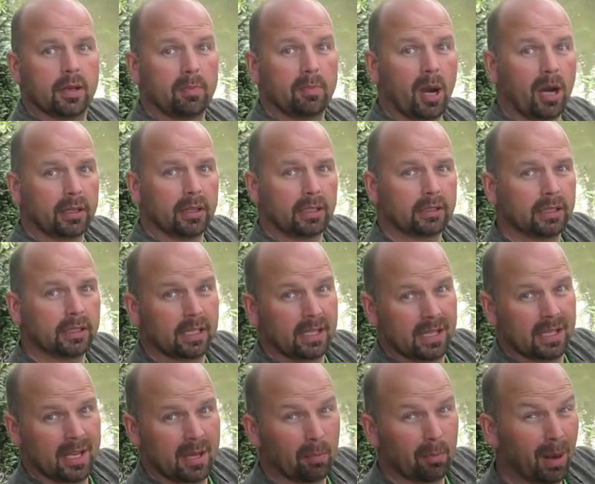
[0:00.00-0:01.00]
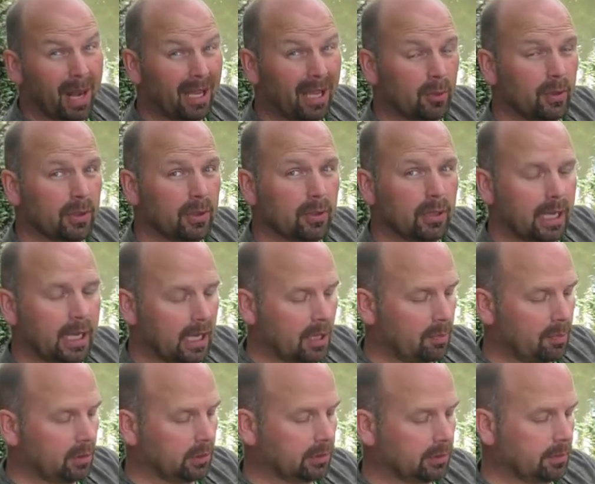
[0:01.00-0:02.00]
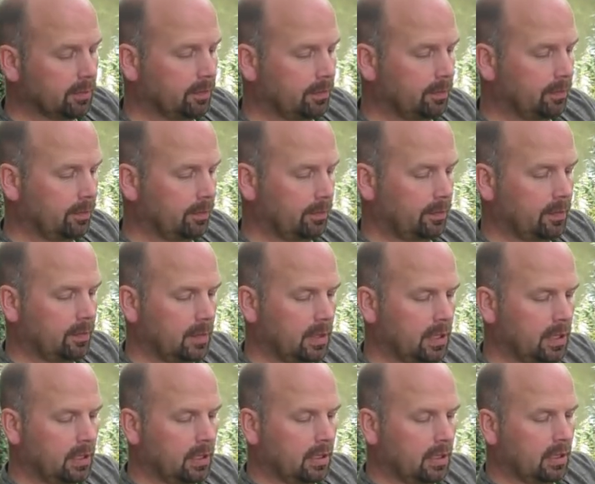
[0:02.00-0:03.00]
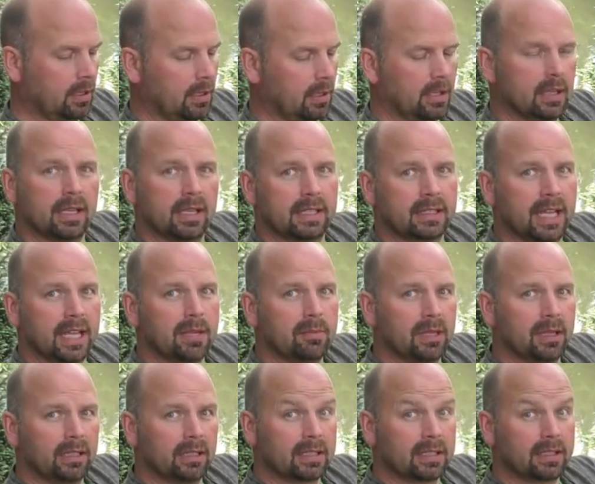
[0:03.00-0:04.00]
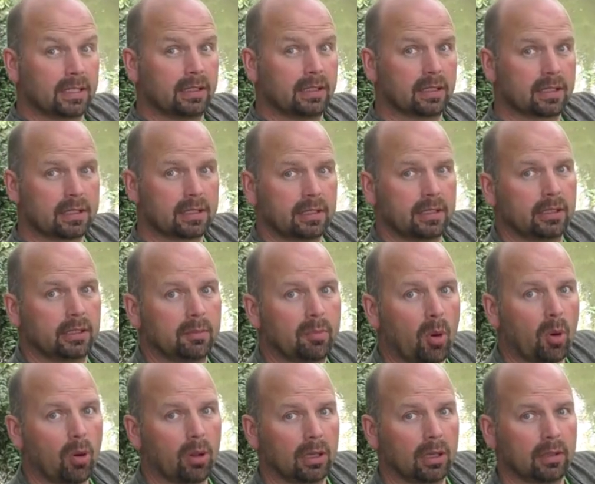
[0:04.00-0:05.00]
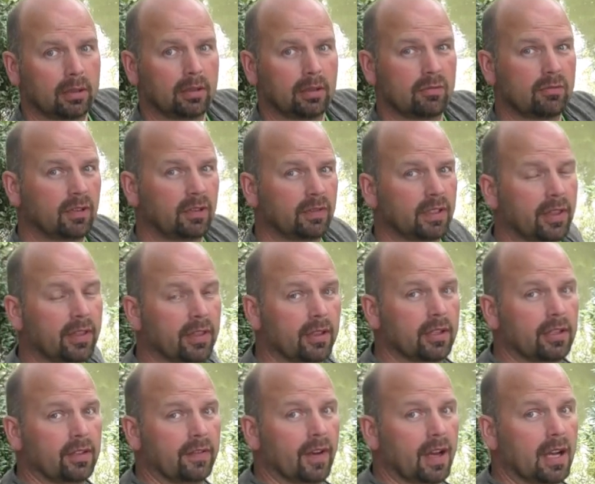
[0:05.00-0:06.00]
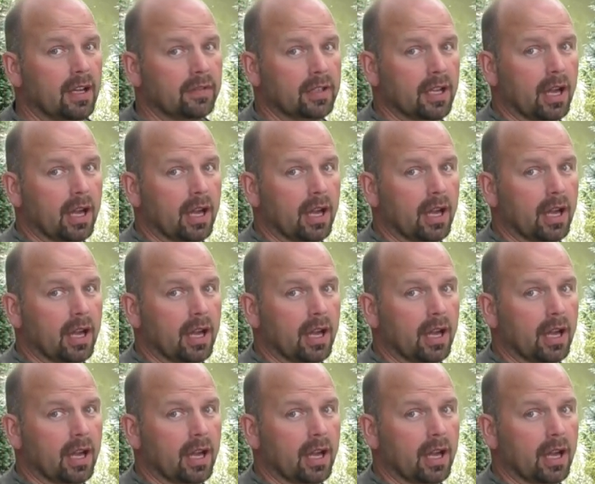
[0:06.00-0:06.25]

Barnett Black Widow catapult. 10 mil stainless steel ball, roughly 35